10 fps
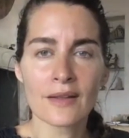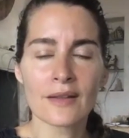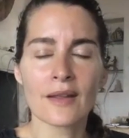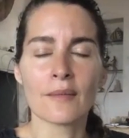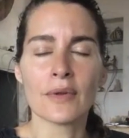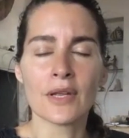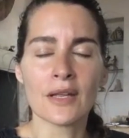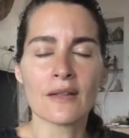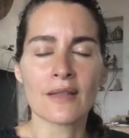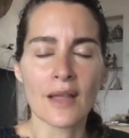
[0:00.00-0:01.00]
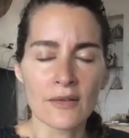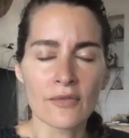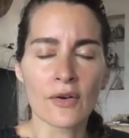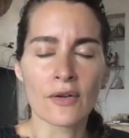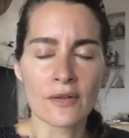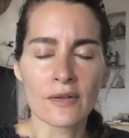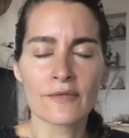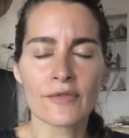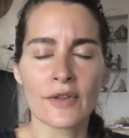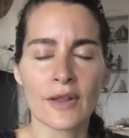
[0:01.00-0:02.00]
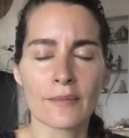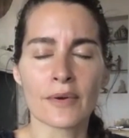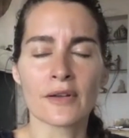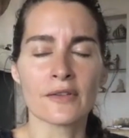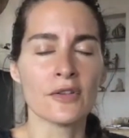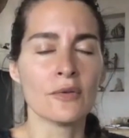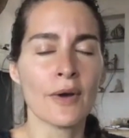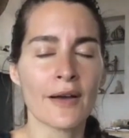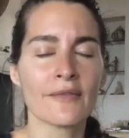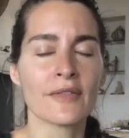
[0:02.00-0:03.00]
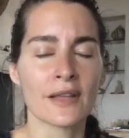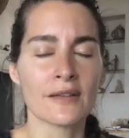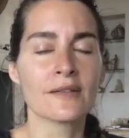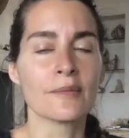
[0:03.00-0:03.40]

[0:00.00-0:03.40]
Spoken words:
and be thankful for them, because you have things to be